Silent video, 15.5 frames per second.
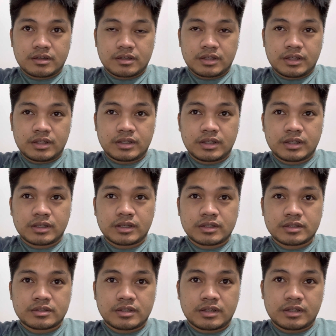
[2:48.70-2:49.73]
eating
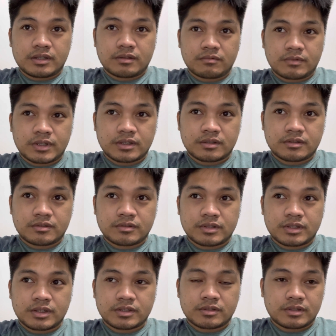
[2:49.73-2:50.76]
less than what you
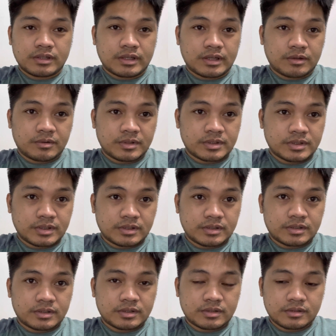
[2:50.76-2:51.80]
think your allowance
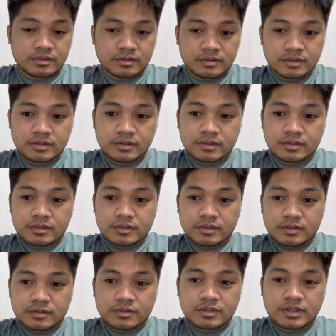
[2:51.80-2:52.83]
is.
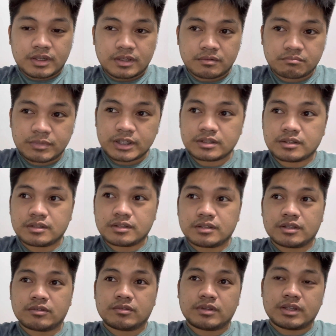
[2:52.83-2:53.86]
So yeah, but
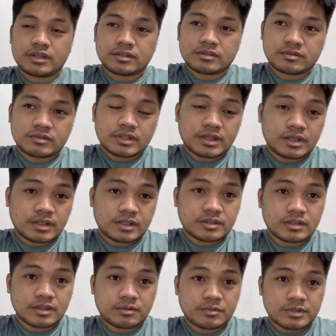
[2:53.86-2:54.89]
the good thing today
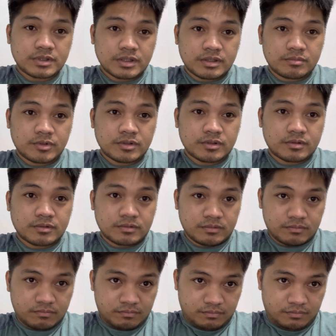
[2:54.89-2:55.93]
is I was able to
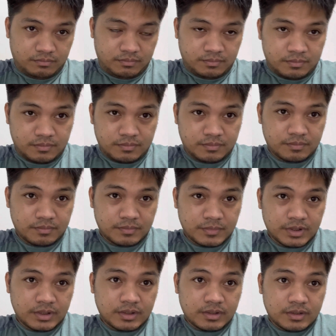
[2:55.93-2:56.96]

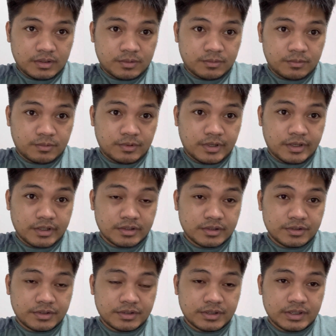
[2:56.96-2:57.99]
to
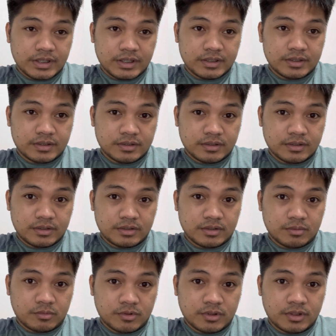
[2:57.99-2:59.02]
exercise in the
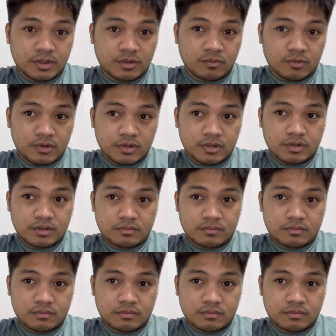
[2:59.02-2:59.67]
morning, walk